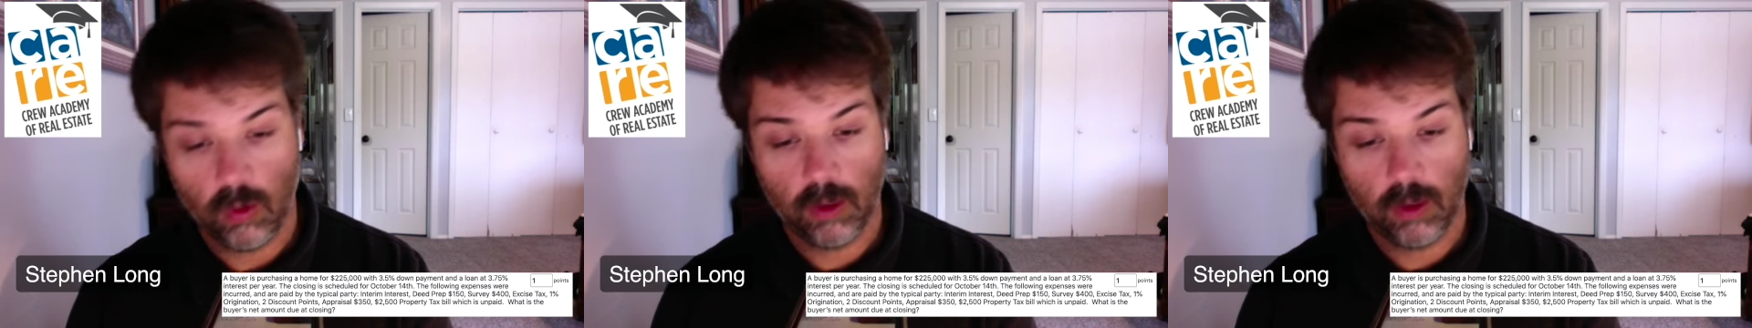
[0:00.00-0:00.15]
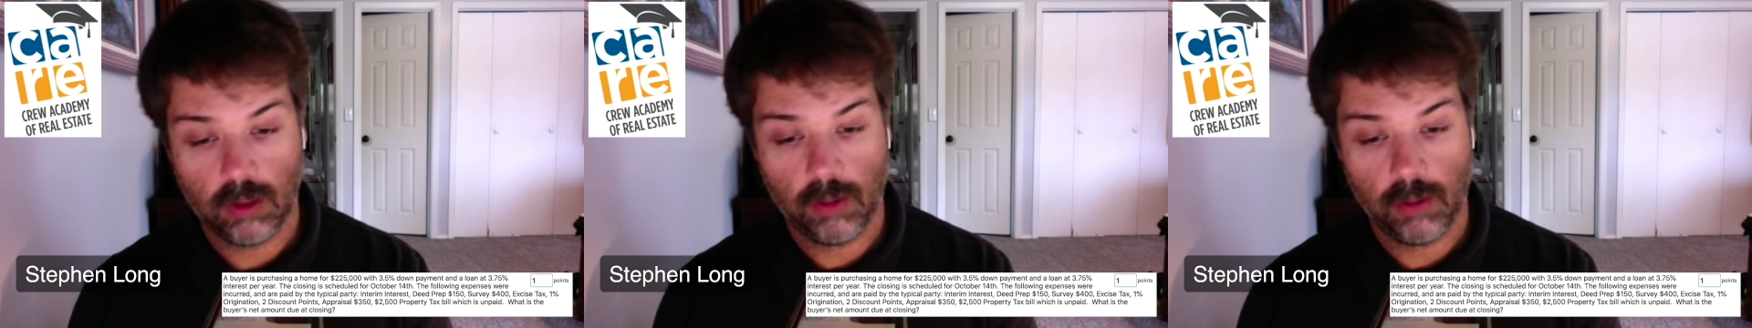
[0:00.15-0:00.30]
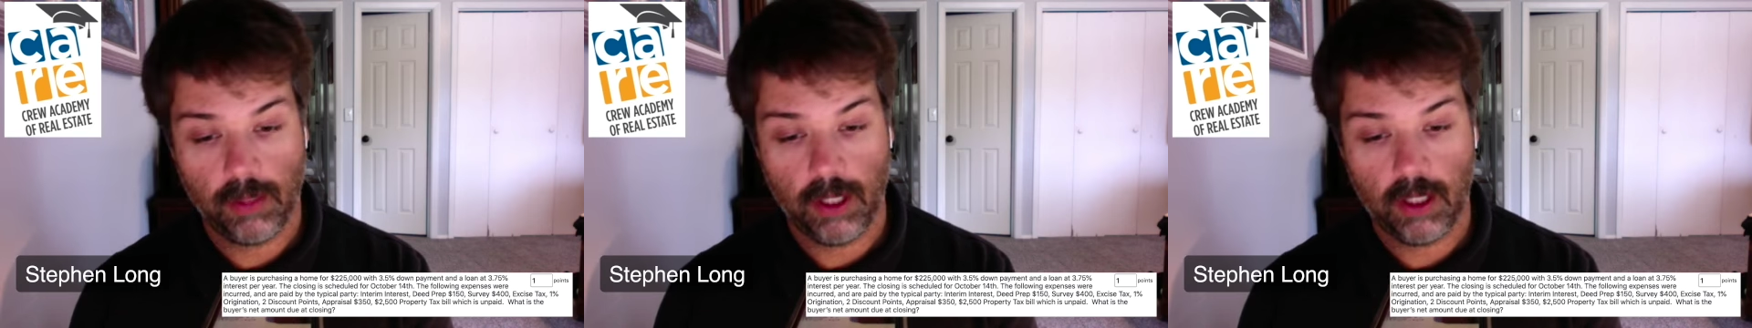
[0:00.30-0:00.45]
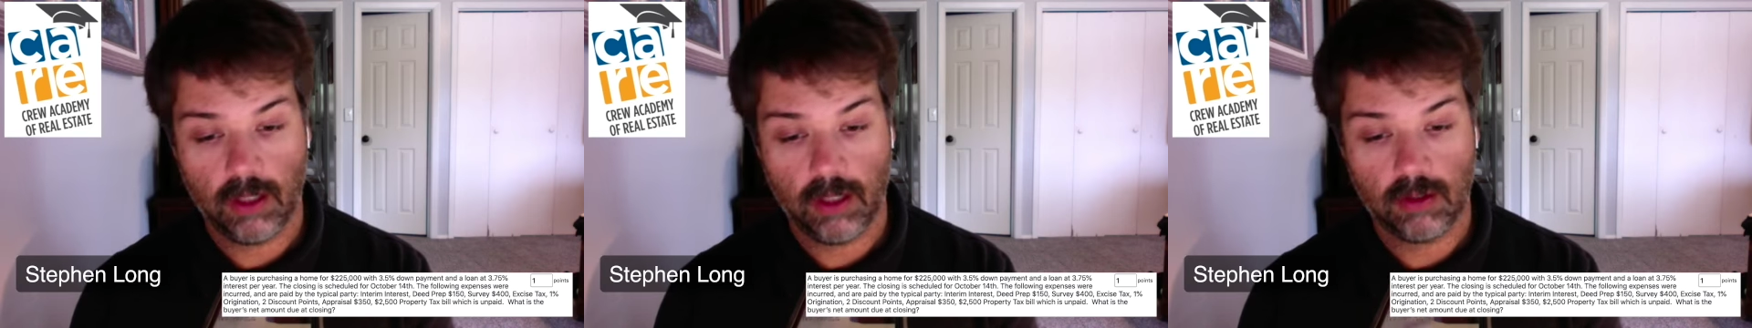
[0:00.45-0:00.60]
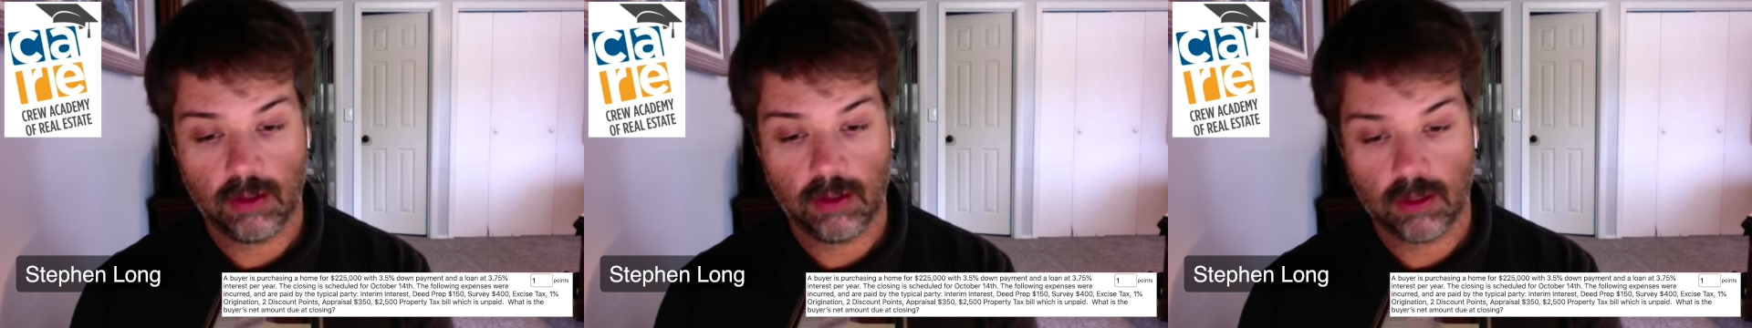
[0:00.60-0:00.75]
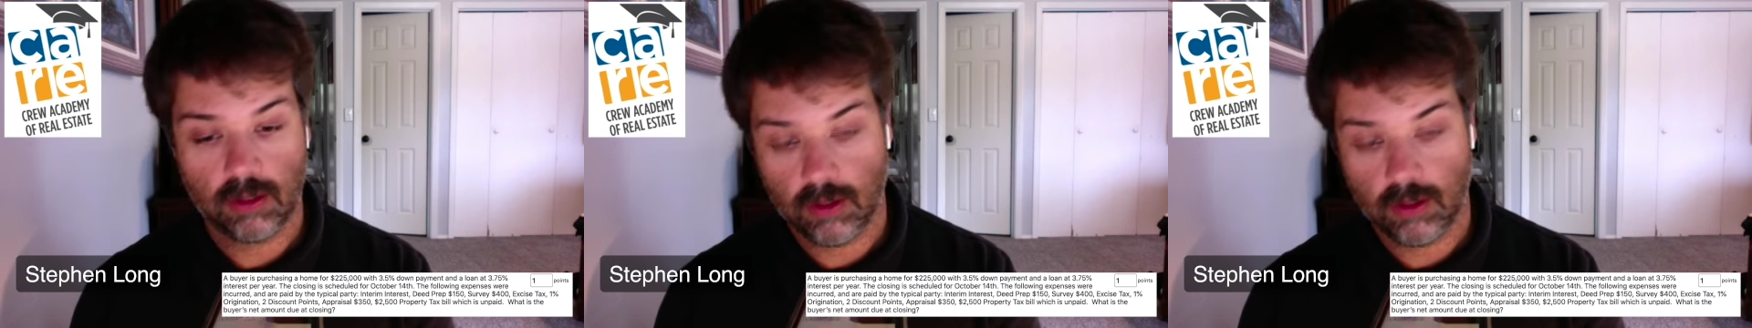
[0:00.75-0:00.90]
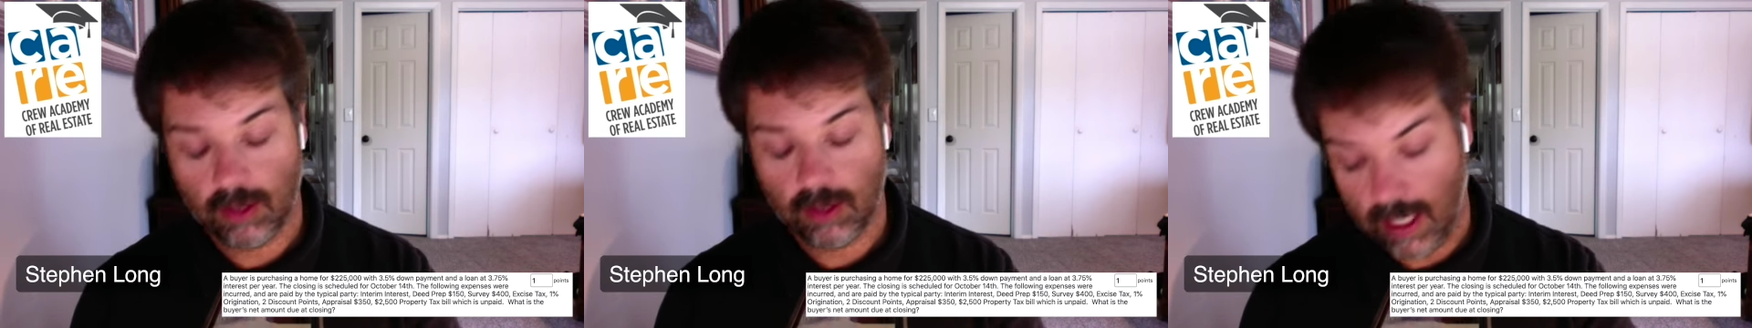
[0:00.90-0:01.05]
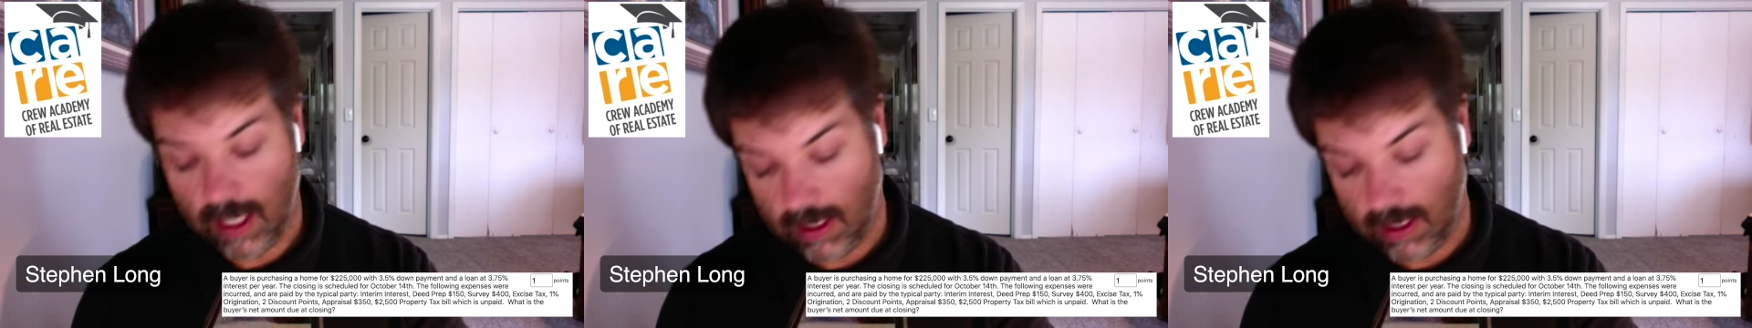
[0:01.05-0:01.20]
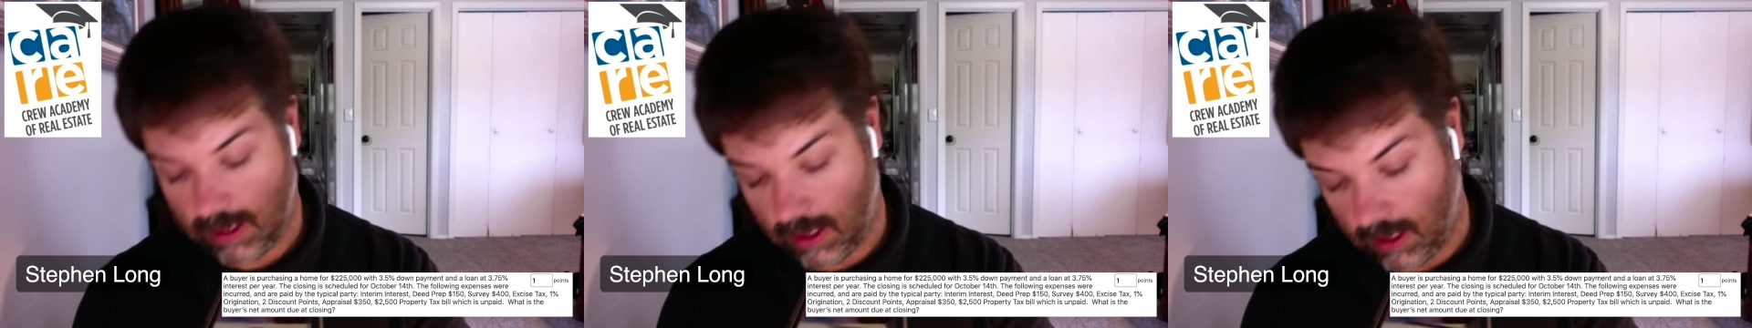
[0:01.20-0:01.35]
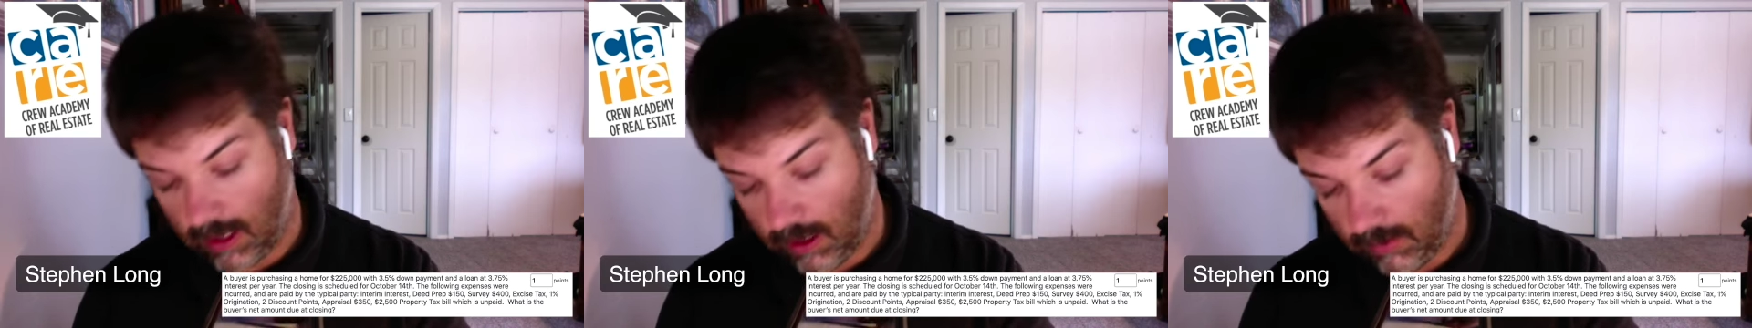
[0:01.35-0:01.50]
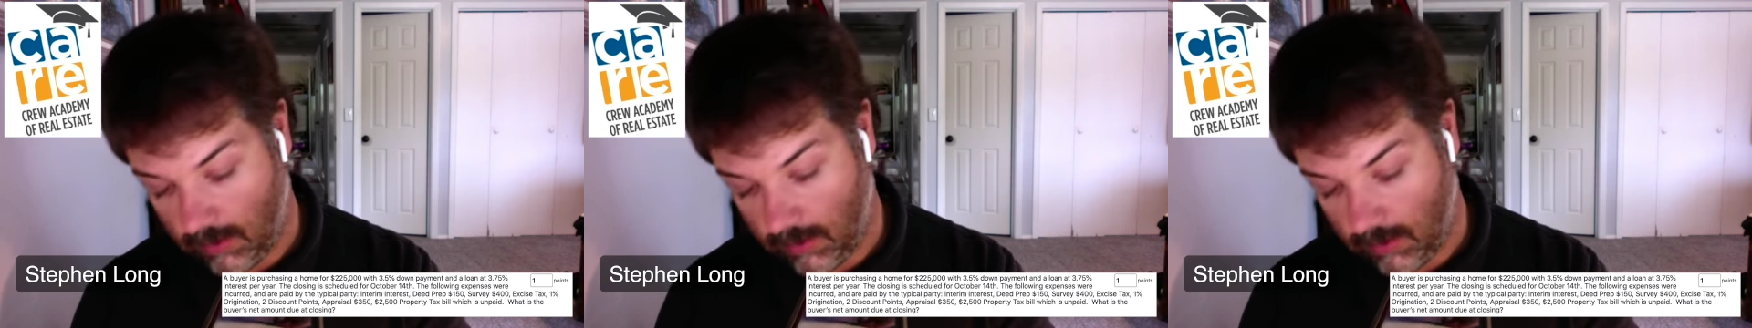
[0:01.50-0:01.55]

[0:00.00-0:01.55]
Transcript: to pay interest on that day.